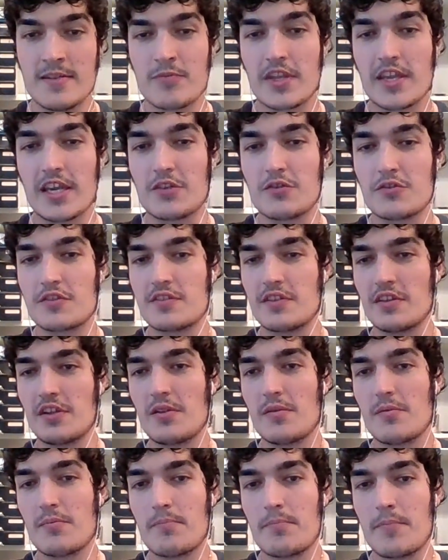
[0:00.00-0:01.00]
and you
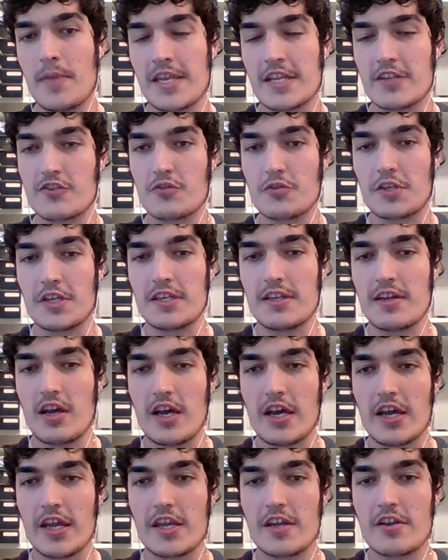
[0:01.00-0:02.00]
still manage to get a
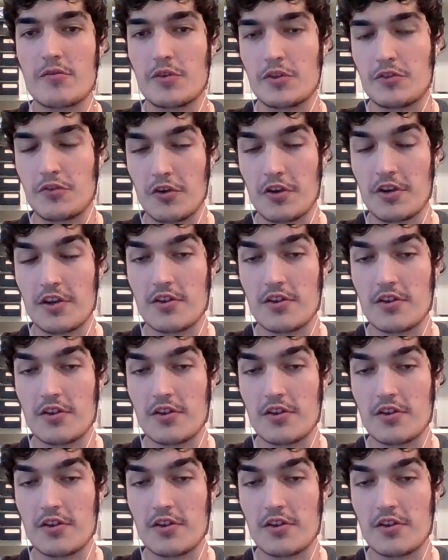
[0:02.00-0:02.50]
high return on